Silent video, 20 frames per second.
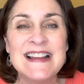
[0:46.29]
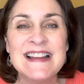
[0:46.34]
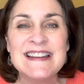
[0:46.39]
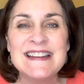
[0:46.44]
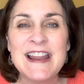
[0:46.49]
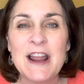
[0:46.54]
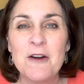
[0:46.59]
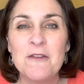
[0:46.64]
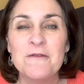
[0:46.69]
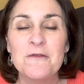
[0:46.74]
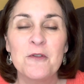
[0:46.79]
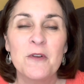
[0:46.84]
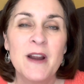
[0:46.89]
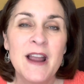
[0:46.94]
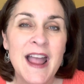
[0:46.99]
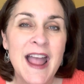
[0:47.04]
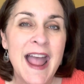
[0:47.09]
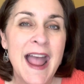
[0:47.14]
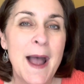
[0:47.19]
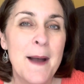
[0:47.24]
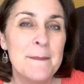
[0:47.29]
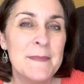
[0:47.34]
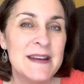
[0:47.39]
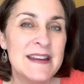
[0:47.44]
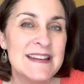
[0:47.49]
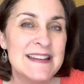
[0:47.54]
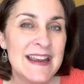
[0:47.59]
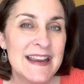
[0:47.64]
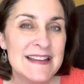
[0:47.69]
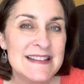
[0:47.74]
Now, for how many
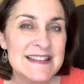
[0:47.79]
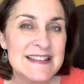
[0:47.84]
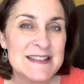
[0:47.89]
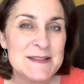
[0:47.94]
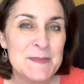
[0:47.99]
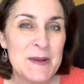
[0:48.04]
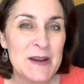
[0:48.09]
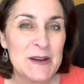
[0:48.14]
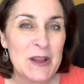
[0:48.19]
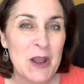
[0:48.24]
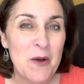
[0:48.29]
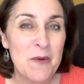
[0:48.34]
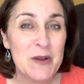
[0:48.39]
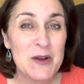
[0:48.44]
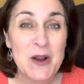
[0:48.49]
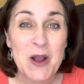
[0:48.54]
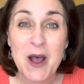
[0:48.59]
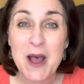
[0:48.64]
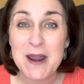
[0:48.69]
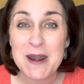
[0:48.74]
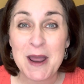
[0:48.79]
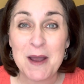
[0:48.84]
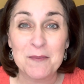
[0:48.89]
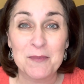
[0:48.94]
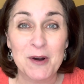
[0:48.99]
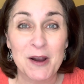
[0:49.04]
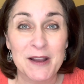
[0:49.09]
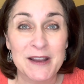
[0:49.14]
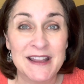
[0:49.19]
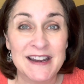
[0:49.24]
days it's been going on, I'm
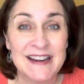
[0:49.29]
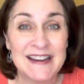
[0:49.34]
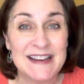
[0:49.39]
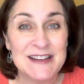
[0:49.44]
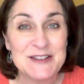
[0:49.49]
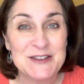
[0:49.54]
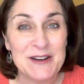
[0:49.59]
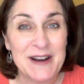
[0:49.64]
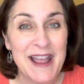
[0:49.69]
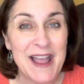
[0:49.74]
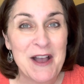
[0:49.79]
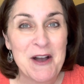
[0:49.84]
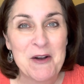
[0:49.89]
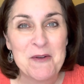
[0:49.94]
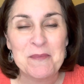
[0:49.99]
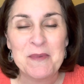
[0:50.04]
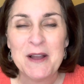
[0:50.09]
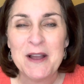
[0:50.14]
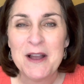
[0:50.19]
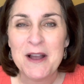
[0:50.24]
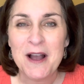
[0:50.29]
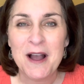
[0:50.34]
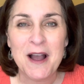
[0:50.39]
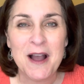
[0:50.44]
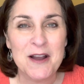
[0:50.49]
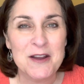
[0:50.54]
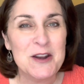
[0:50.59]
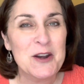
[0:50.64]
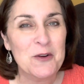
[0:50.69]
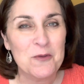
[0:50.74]
probably going to need you to help. Uh,
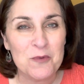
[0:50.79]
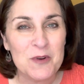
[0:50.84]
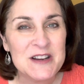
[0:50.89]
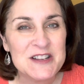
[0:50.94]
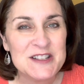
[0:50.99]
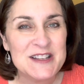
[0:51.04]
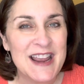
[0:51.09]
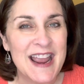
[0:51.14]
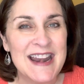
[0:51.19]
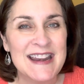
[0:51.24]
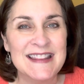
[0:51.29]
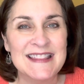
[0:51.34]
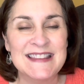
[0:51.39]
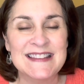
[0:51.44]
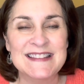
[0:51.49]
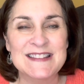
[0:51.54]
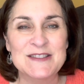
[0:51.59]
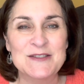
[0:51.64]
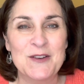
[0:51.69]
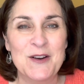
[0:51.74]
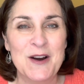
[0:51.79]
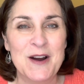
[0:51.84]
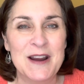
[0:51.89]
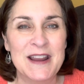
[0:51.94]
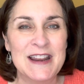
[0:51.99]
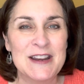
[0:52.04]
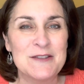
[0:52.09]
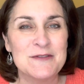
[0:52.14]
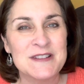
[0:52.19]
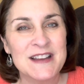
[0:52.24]
you know, which day did this start?
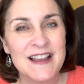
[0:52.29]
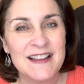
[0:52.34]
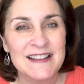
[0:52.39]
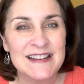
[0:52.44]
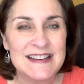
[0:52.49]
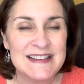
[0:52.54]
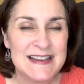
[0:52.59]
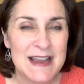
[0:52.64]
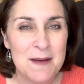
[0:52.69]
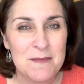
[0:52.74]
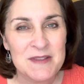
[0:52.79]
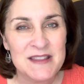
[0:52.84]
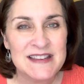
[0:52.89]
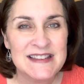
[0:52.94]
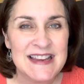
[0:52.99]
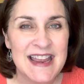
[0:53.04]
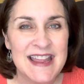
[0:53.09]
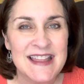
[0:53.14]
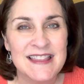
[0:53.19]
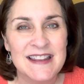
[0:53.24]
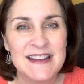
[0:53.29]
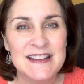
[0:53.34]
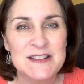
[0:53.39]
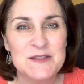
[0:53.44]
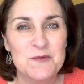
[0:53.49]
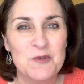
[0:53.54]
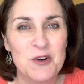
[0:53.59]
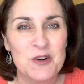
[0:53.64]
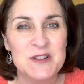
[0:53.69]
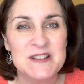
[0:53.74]
Can you tell any time of the day that it's
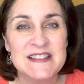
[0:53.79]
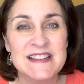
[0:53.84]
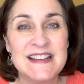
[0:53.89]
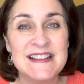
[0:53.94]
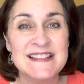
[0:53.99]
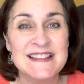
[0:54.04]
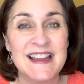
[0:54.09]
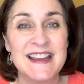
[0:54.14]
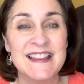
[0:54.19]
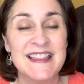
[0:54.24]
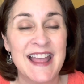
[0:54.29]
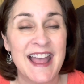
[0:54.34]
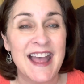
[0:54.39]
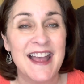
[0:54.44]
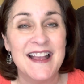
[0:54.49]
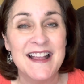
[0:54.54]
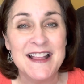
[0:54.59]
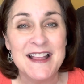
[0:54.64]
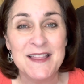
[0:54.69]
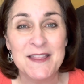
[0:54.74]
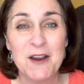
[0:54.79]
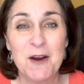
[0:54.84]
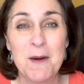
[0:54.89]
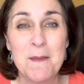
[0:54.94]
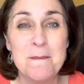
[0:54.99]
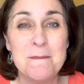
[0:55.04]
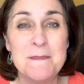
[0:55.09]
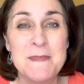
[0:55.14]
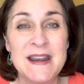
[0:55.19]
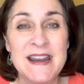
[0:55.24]
worse? Things like that. There are
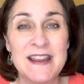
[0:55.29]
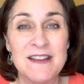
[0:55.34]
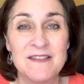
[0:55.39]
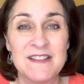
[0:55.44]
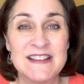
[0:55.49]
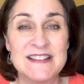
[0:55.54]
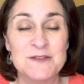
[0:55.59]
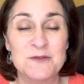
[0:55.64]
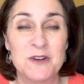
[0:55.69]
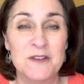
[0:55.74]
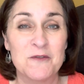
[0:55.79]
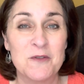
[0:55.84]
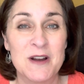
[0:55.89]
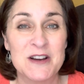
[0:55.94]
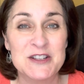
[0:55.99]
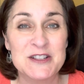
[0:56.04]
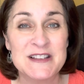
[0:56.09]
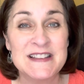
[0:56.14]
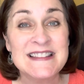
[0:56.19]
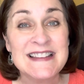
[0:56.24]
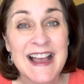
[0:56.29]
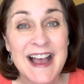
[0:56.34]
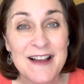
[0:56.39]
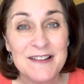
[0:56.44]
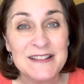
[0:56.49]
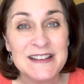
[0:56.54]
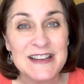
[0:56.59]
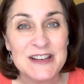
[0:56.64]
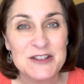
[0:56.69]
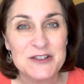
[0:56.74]
many of these sort of questions I'll
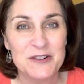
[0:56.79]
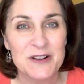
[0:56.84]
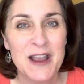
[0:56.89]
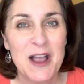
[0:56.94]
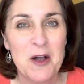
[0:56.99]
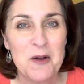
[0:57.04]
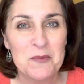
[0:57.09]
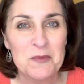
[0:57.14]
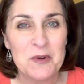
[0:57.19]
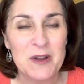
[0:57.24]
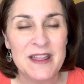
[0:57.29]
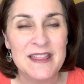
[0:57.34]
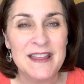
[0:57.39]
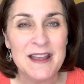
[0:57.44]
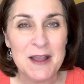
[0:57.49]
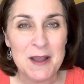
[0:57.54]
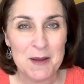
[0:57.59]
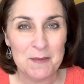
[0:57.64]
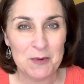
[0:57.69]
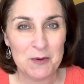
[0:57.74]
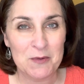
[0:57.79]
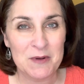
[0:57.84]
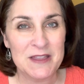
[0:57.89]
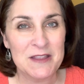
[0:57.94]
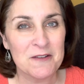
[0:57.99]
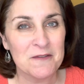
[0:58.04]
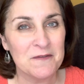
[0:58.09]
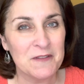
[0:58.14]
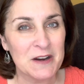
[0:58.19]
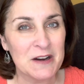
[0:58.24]
need your help with, but when
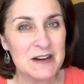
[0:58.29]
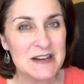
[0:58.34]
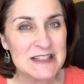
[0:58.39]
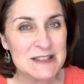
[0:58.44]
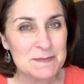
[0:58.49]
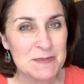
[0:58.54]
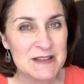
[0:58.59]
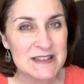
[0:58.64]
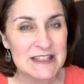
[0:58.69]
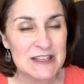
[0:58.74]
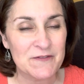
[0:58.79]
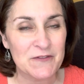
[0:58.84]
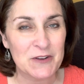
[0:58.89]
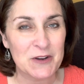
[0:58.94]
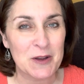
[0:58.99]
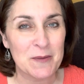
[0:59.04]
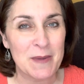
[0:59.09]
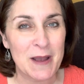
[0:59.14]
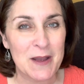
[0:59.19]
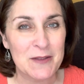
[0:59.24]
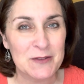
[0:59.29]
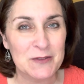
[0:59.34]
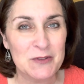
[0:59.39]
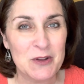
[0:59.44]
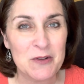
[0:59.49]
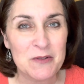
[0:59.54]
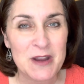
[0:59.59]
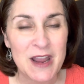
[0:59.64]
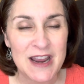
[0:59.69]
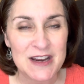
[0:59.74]
they're very specific about the
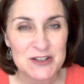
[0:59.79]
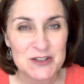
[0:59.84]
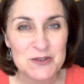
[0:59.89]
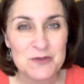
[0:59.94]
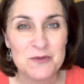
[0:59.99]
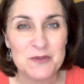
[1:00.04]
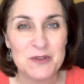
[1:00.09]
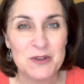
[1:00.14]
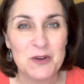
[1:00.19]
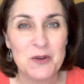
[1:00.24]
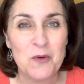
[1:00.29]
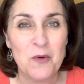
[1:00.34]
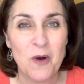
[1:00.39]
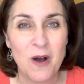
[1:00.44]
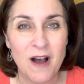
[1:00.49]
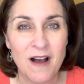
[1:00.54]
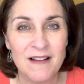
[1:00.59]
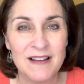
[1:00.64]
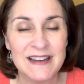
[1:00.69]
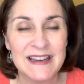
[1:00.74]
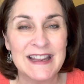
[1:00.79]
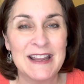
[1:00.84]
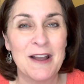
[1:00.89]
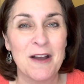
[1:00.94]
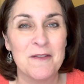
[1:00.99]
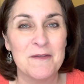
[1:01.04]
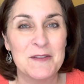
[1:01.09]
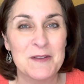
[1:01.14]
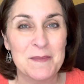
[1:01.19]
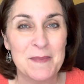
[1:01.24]
location or the the quality
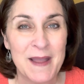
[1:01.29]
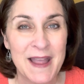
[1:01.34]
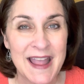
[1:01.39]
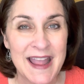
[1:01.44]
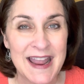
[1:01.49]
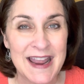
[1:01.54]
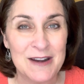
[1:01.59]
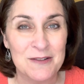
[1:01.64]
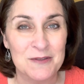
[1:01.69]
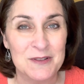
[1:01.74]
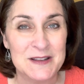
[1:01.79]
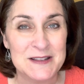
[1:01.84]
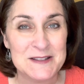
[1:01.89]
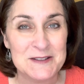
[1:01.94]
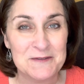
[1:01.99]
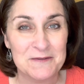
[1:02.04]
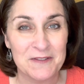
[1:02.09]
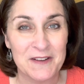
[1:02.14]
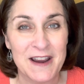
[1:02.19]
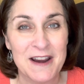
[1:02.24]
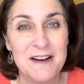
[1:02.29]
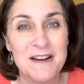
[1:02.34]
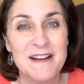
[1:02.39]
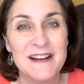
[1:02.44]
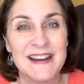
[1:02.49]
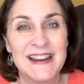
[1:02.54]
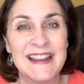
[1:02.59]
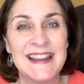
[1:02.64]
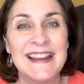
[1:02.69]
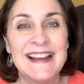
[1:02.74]
of the pain or the
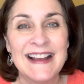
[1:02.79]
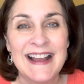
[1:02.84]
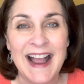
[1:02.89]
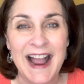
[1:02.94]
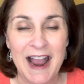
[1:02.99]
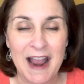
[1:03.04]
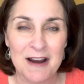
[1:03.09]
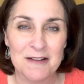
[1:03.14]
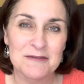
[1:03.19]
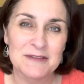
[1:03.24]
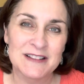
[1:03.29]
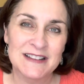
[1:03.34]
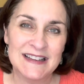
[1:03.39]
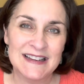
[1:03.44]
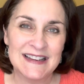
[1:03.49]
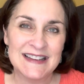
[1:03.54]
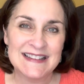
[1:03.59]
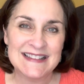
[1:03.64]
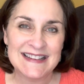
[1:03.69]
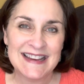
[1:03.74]
severity, I really need to